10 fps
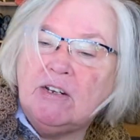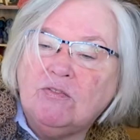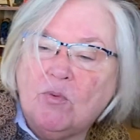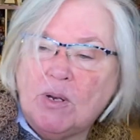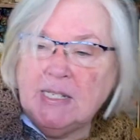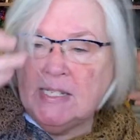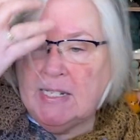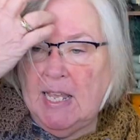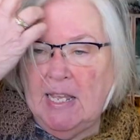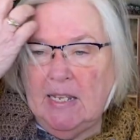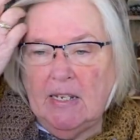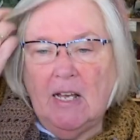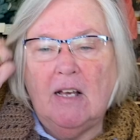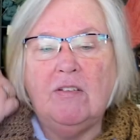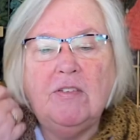of one skein
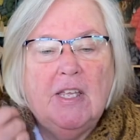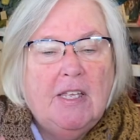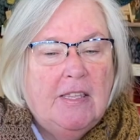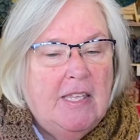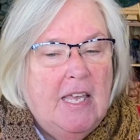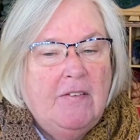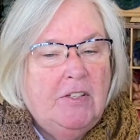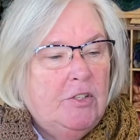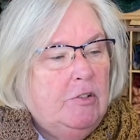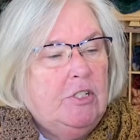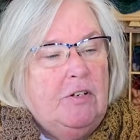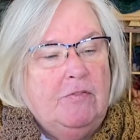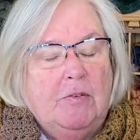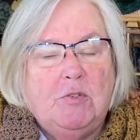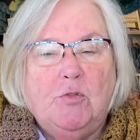of the Evolution
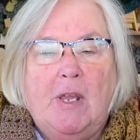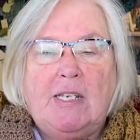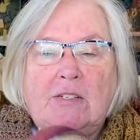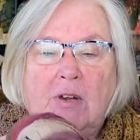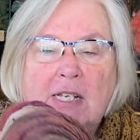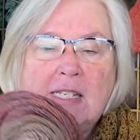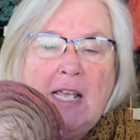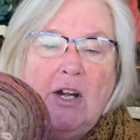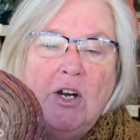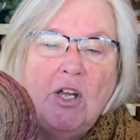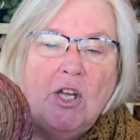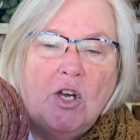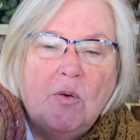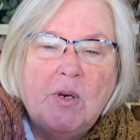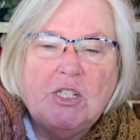from Trendsetter,
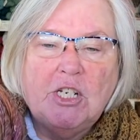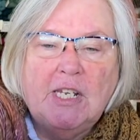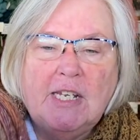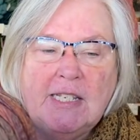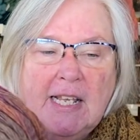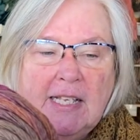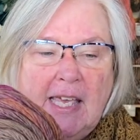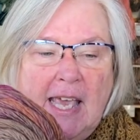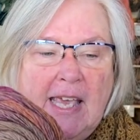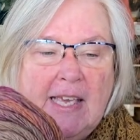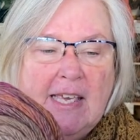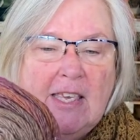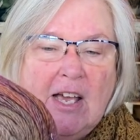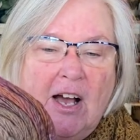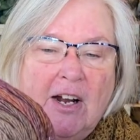which is a cake
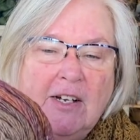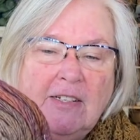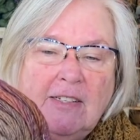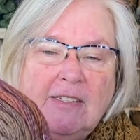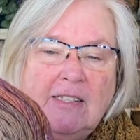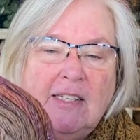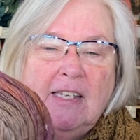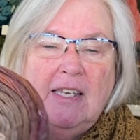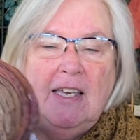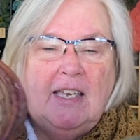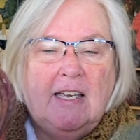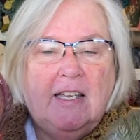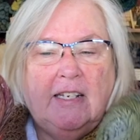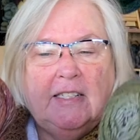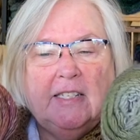yarn,
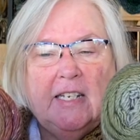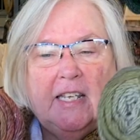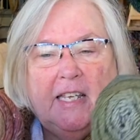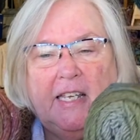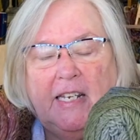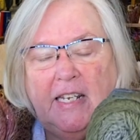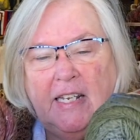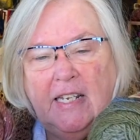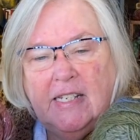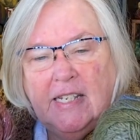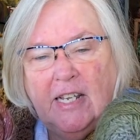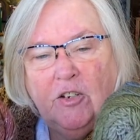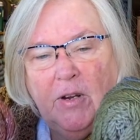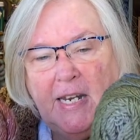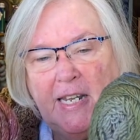and it is a
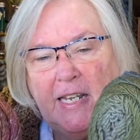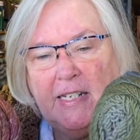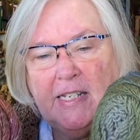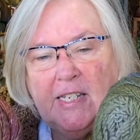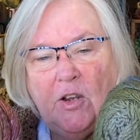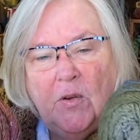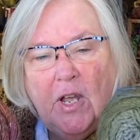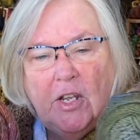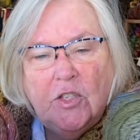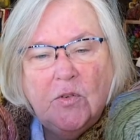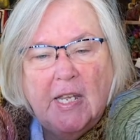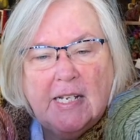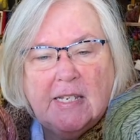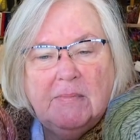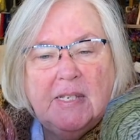gradient. So you
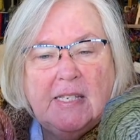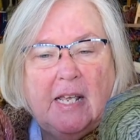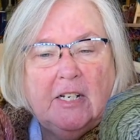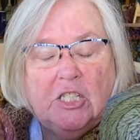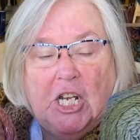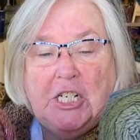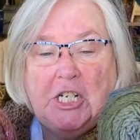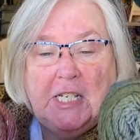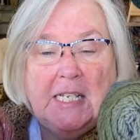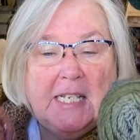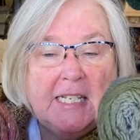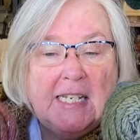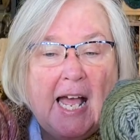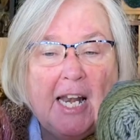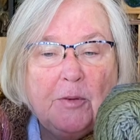get some subtle changes. This is
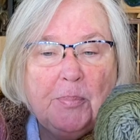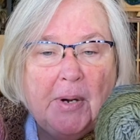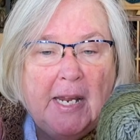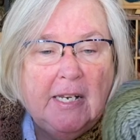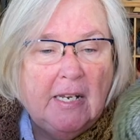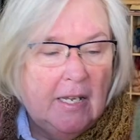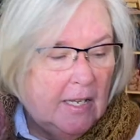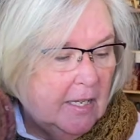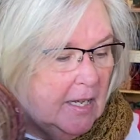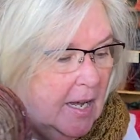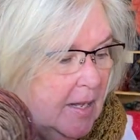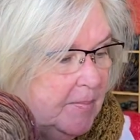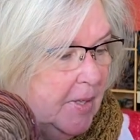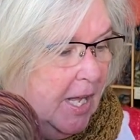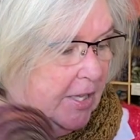not a bright
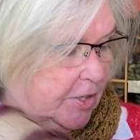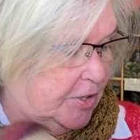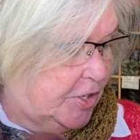color